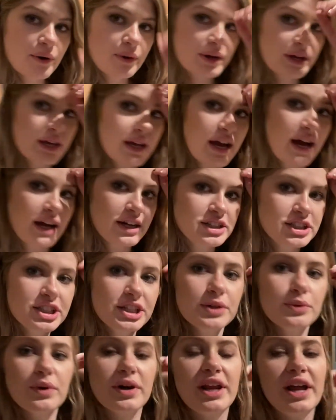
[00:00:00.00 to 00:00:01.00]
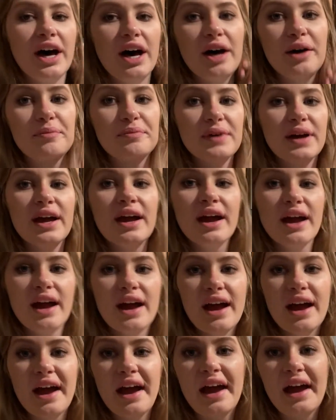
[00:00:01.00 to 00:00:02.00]
he actually went up
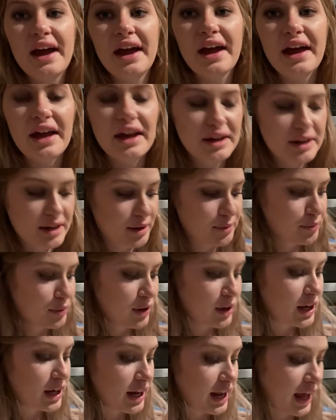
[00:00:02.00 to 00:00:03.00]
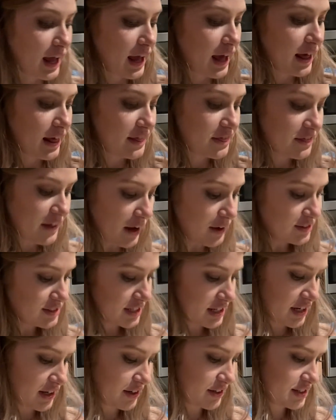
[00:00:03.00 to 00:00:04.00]
and put 1,000
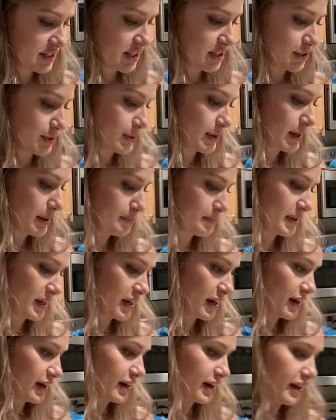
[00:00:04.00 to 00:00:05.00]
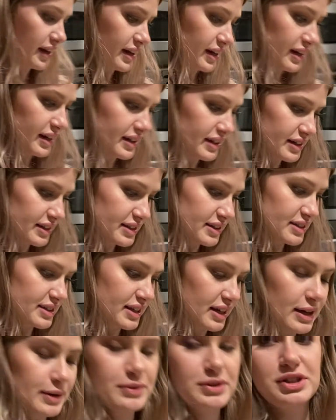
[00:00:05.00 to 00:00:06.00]
nails into it because
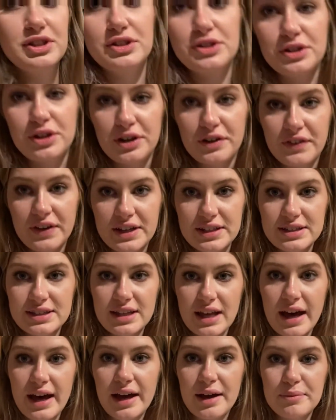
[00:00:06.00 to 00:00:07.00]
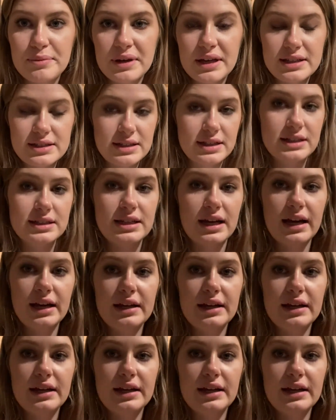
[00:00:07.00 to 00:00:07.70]
he was just nervous that because the